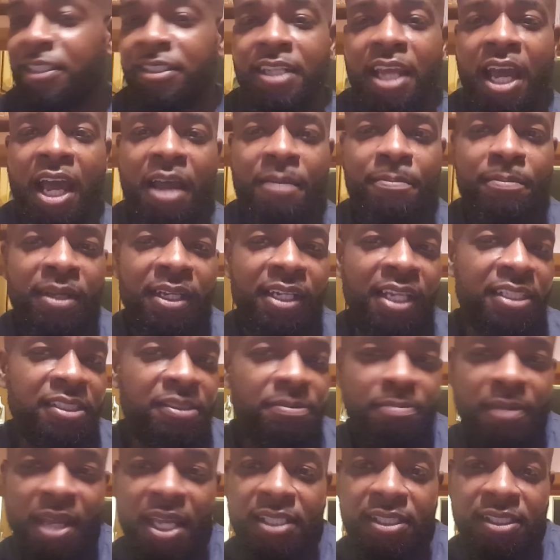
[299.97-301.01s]
Nah, man,
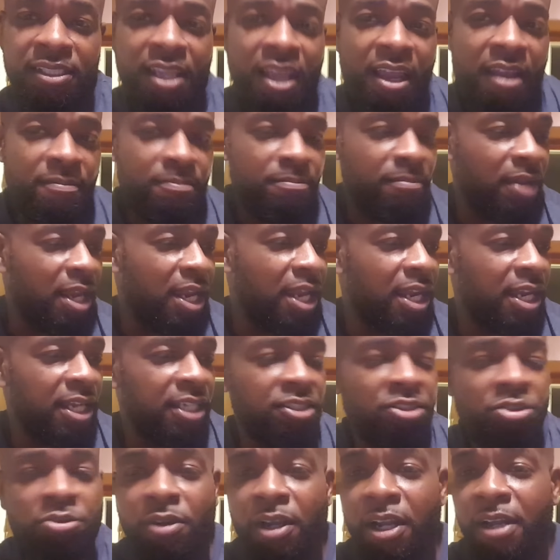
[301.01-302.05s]
that's messed up,
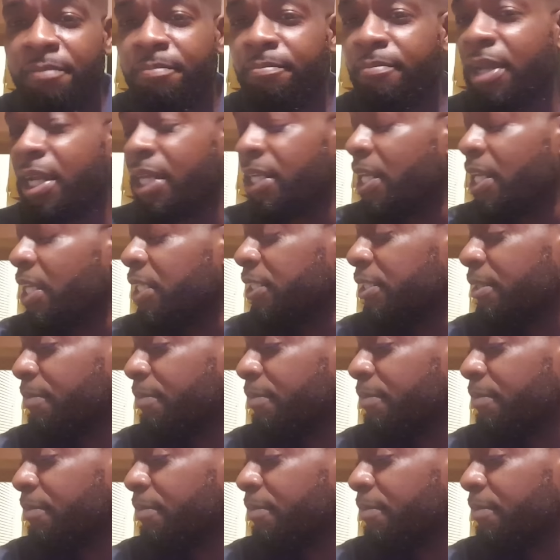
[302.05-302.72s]
man. Trump, man, that's